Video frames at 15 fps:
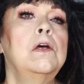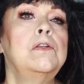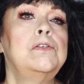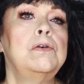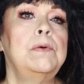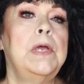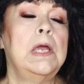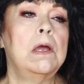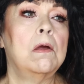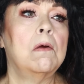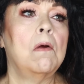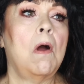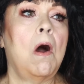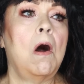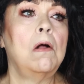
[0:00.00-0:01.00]
to
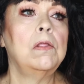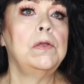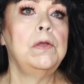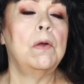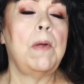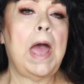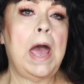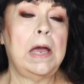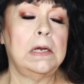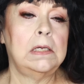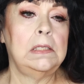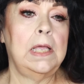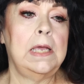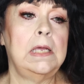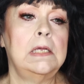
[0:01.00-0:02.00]
hear all your
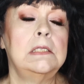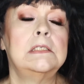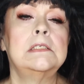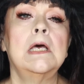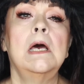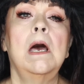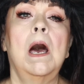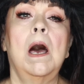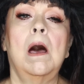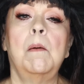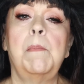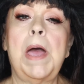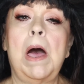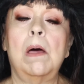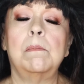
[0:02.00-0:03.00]
accolades
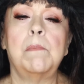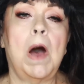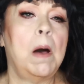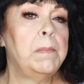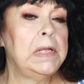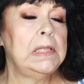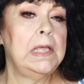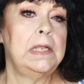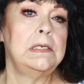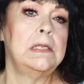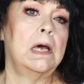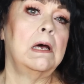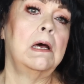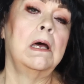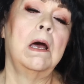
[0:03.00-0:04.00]
about Mama
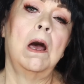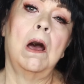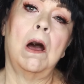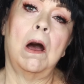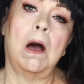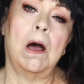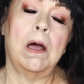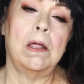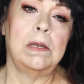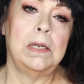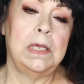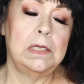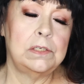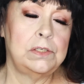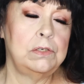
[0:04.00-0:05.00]
Linda on
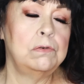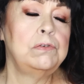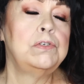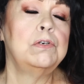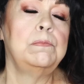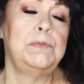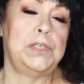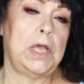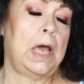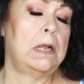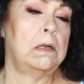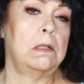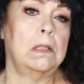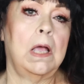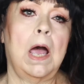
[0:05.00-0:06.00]
his YouTube
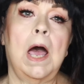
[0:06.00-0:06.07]
channel.